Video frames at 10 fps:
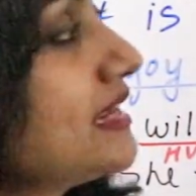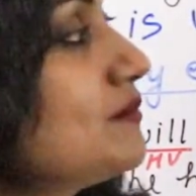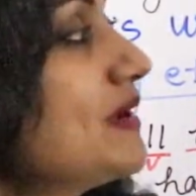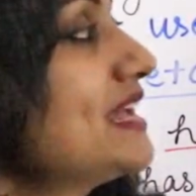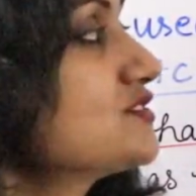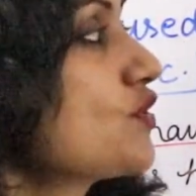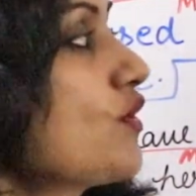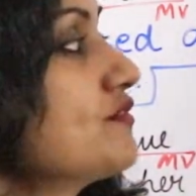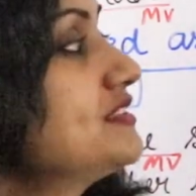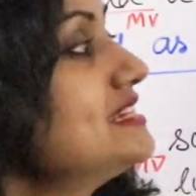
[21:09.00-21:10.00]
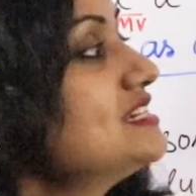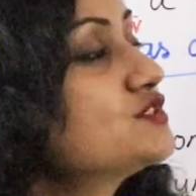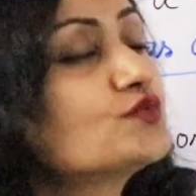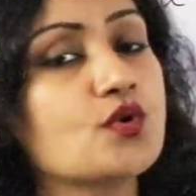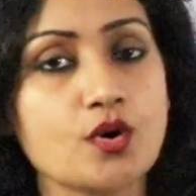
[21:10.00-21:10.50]
in place of
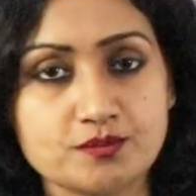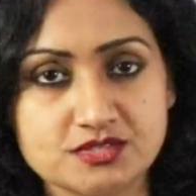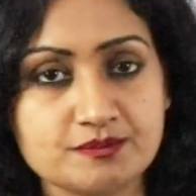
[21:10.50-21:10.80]
these verbs,